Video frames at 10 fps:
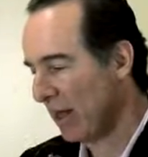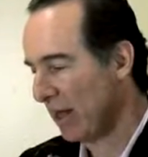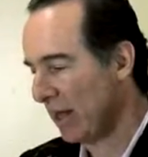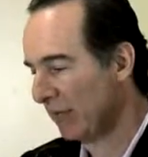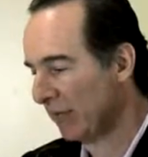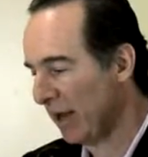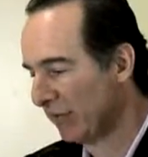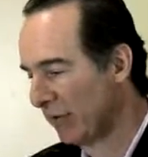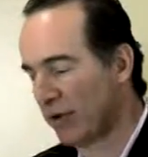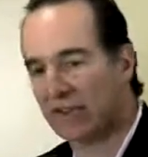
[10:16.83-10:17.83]
it's
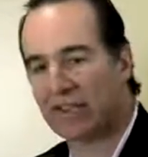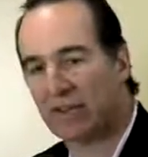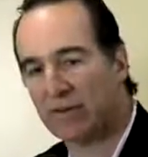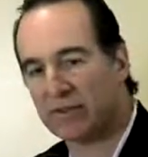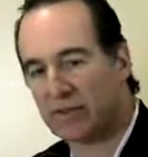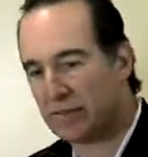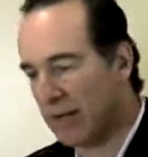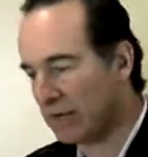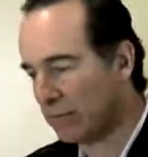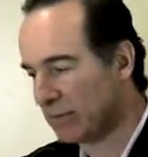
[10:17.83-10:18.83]
not sort of slivers of
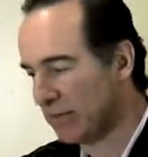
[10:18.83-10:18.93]
spectrum.